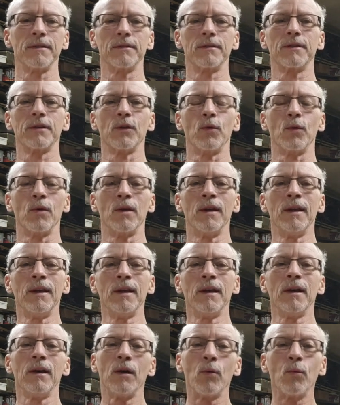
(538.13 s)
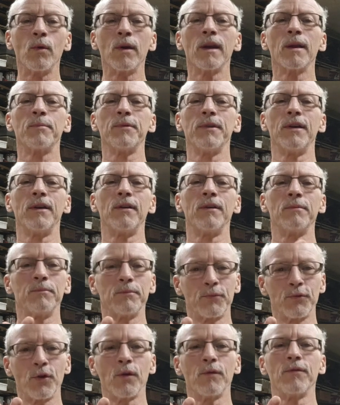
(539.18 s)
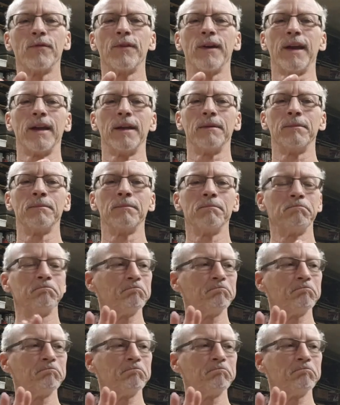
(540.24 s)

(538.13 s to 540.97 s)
So I went up there, drove the van,